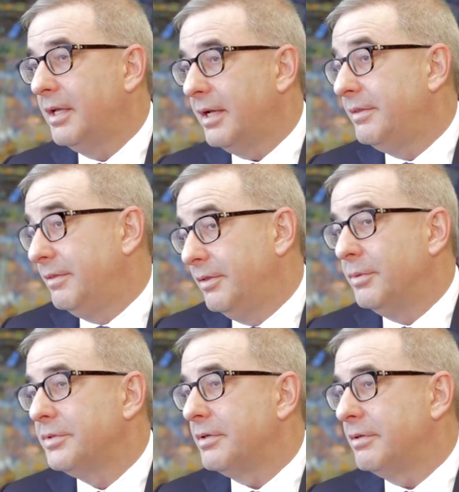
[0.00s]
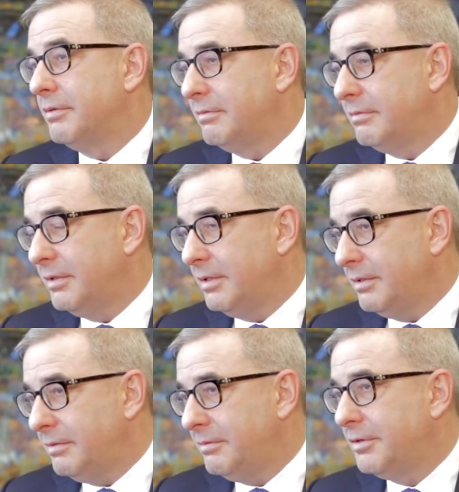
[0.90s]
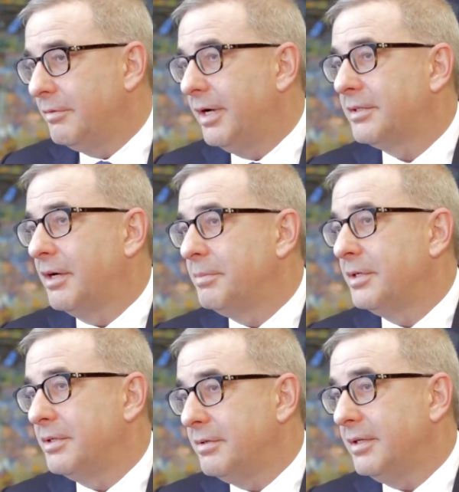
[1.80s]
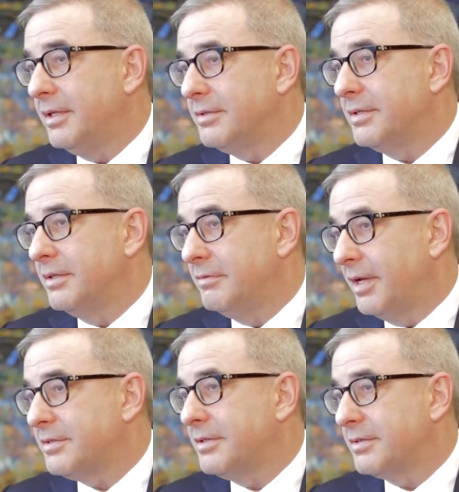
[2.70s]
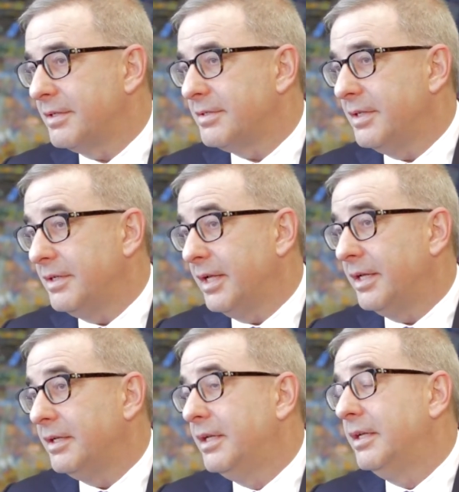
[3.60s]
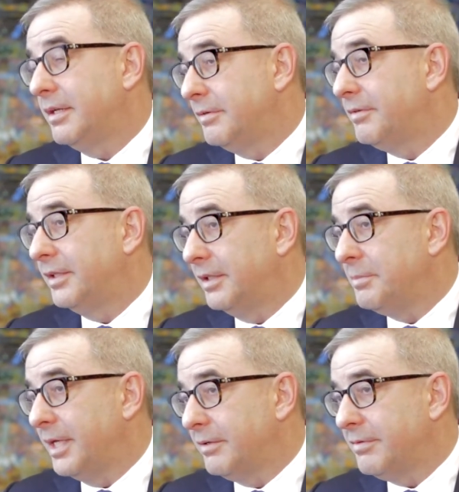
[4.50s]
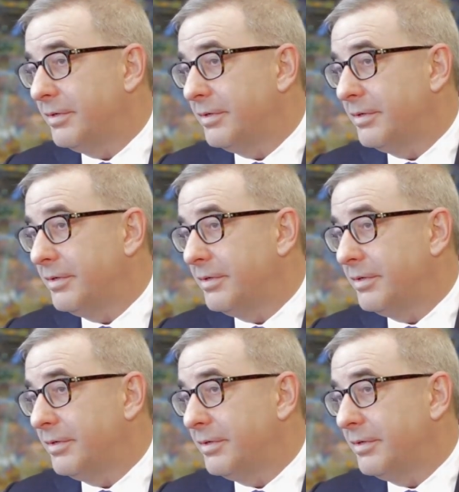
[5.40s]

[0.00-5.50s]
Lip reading: And those are direct opportunities that investors can see today and are frankly paying for